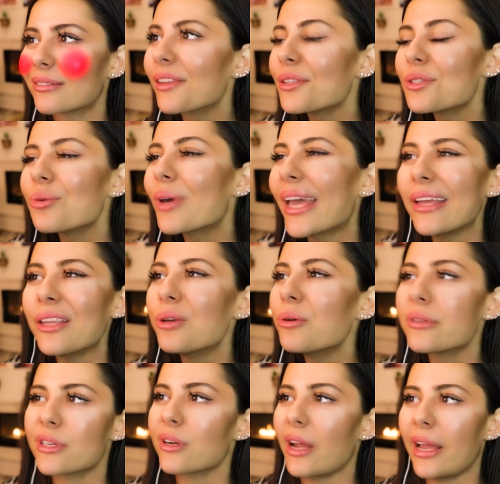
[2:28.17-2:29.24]
Because you can't
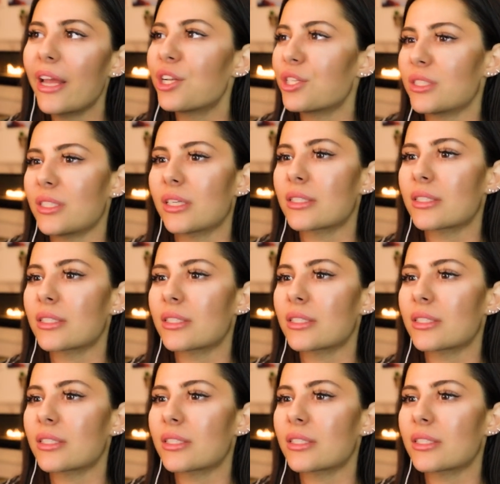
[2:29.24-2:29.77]
use your age as an